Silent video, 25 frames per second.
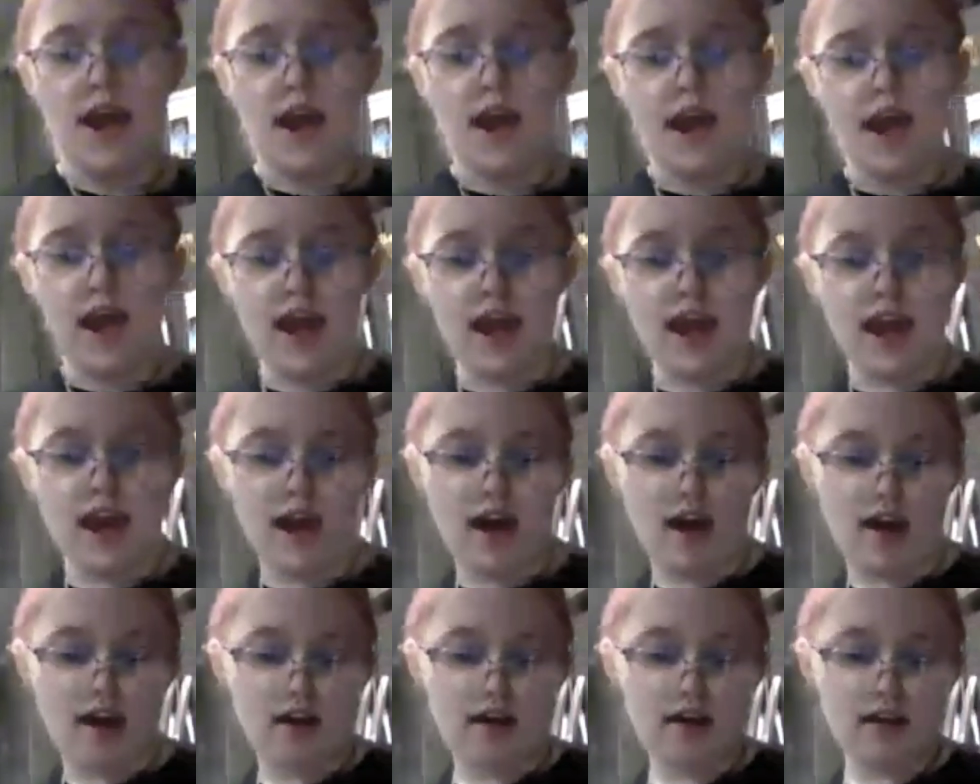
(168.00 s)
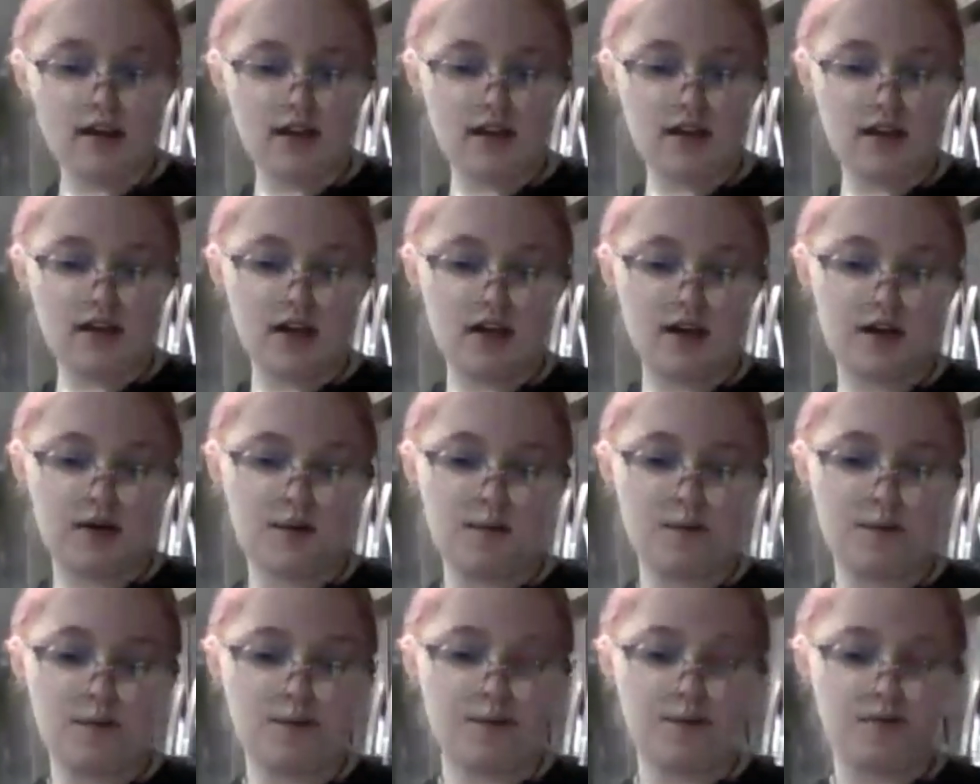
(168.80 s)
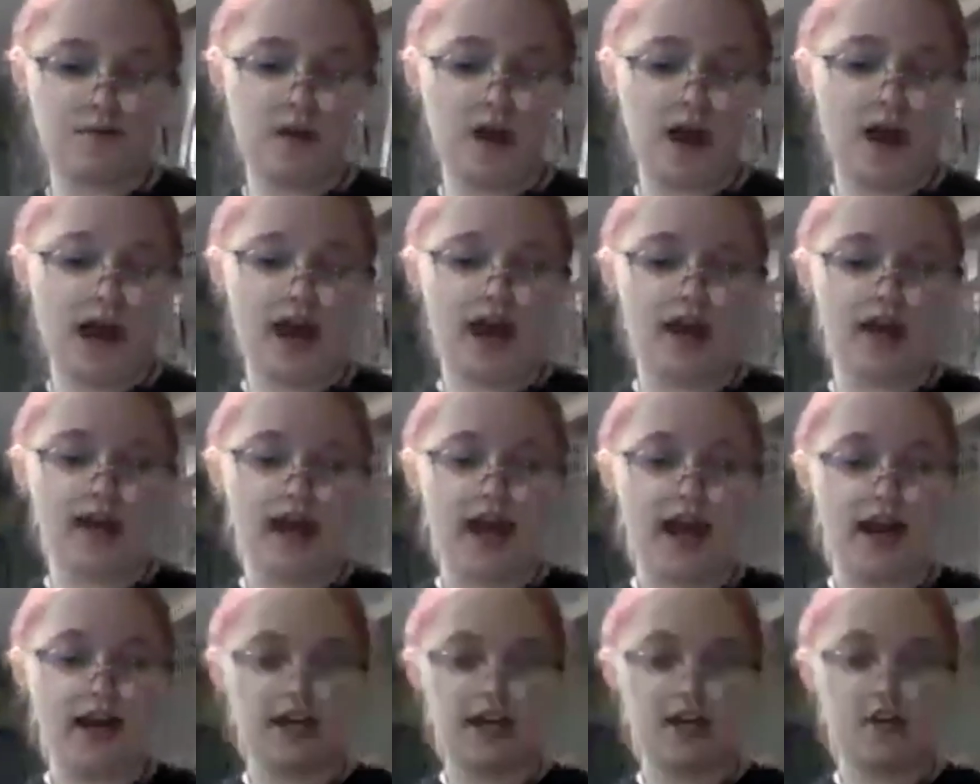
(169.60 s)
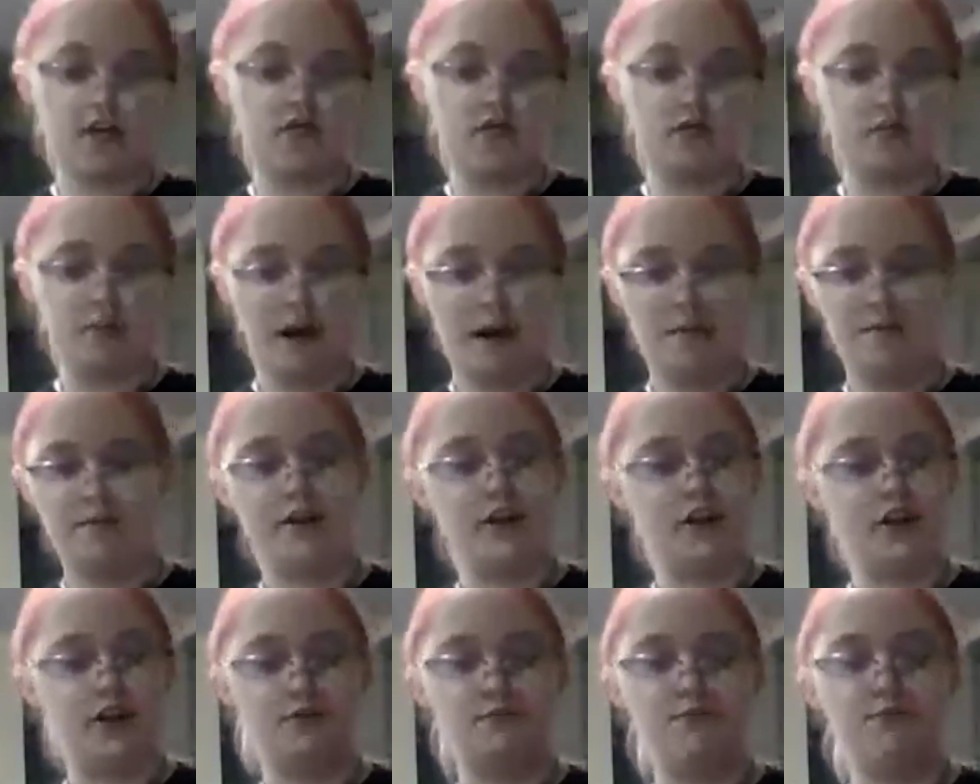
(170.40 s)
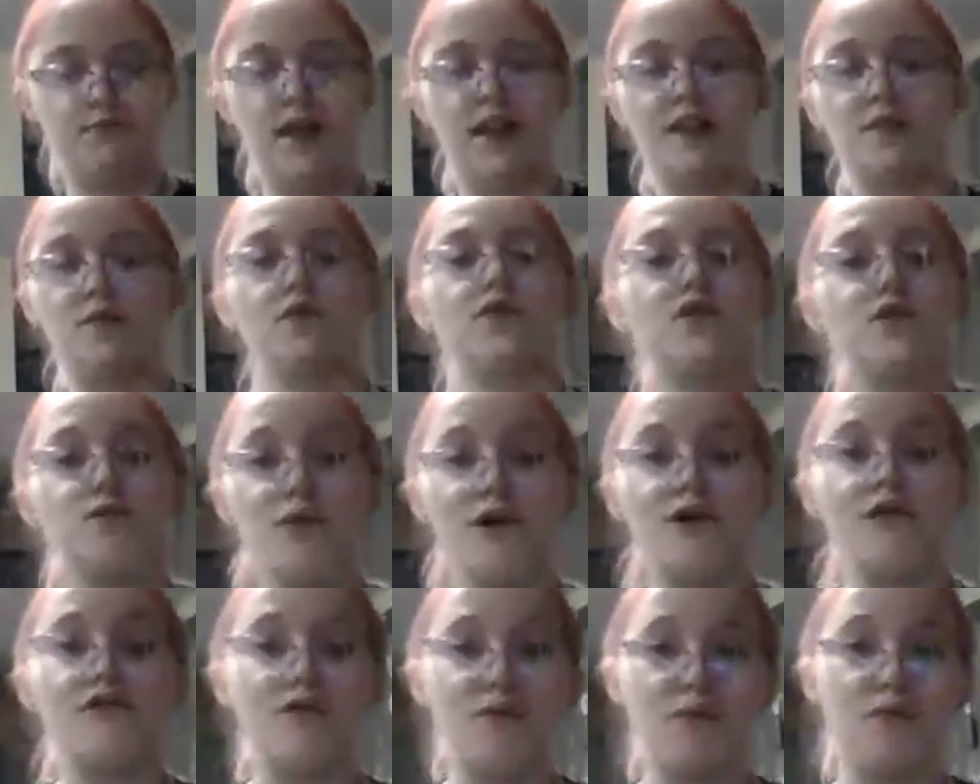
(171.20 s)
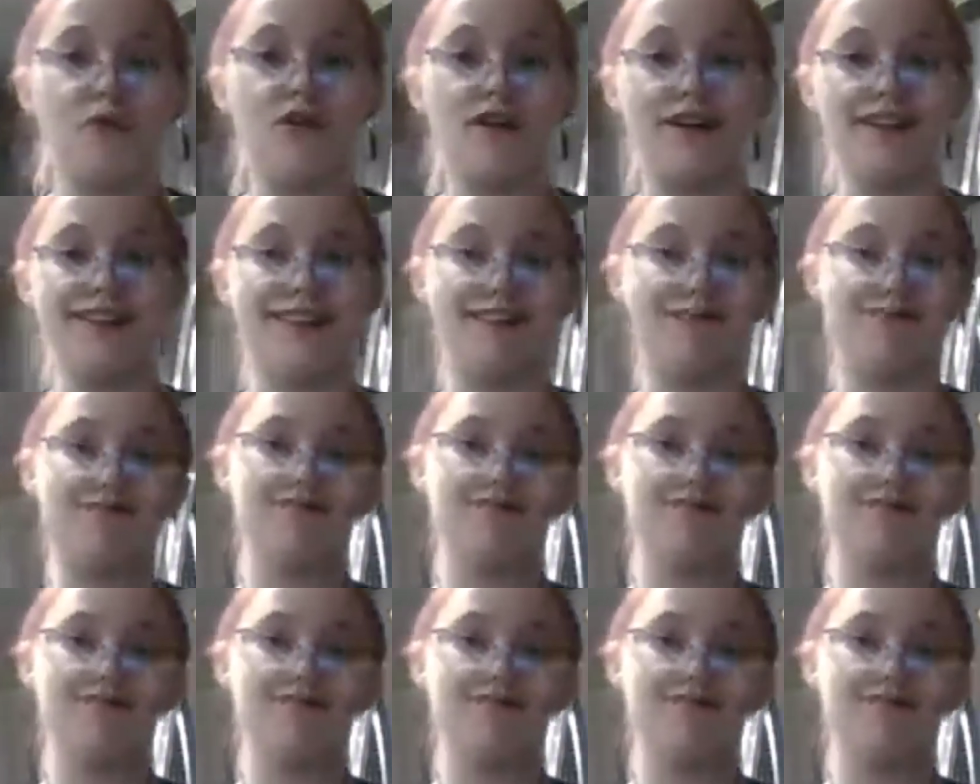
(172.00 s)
and a candy thermometer. That's what's most important.